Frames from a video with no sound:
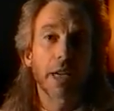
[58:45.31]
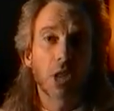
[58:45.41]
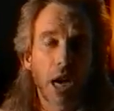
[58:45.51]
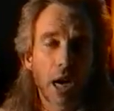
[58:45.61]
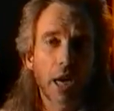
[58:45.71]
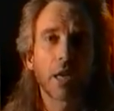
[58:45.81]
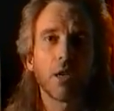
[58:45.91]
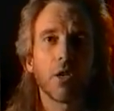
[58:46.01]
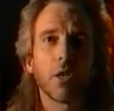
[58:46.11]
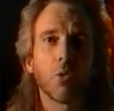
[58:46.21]
as
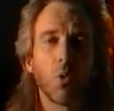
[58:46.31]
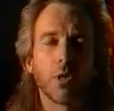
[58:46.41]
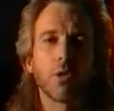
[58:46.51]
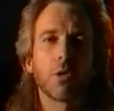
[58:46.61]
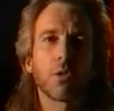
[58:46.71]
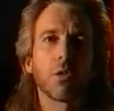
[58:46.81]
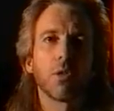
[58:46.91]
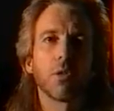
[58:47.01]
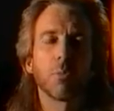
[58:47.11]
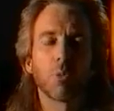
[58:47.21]
I witness
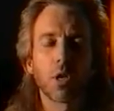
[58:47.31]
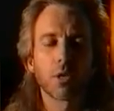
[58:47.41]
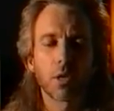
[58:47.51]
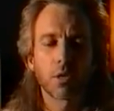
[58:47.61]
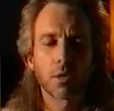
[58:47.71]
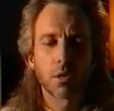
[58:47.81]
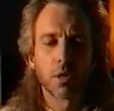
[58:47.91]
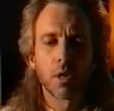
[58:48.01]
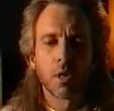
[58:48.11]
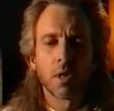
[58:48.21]
the process.